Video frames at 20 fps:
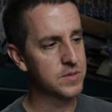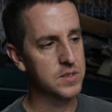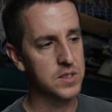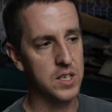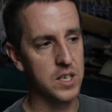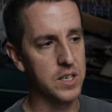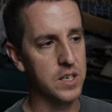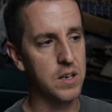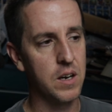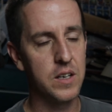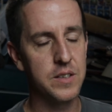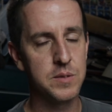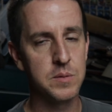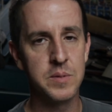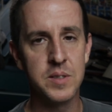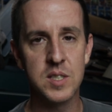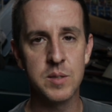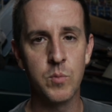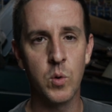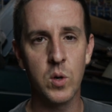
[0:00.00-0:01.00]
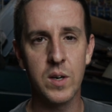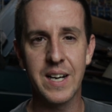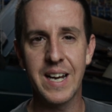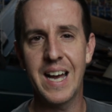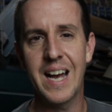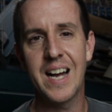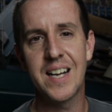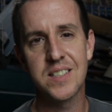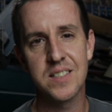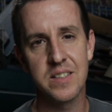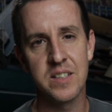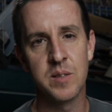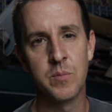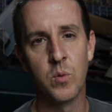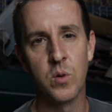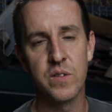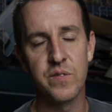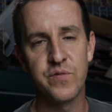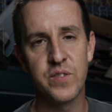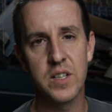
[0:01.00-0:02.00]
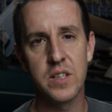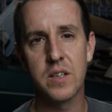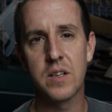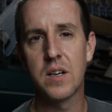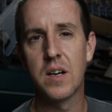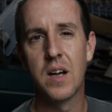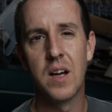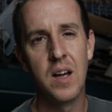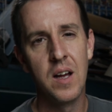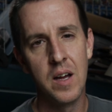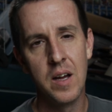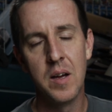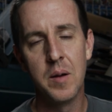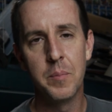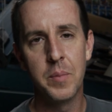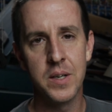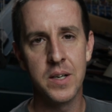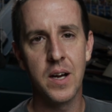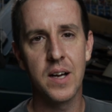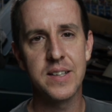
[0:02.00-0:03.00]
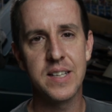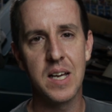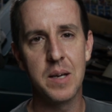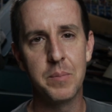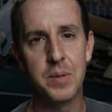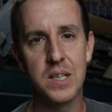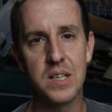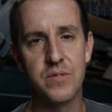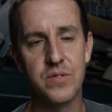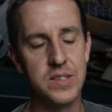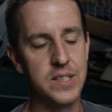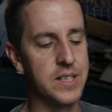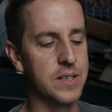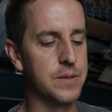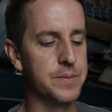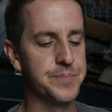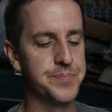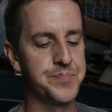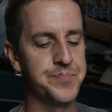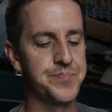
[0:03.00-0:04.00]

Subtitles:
It's going to cost me some more gas, a little more filler, but not that big of a deal.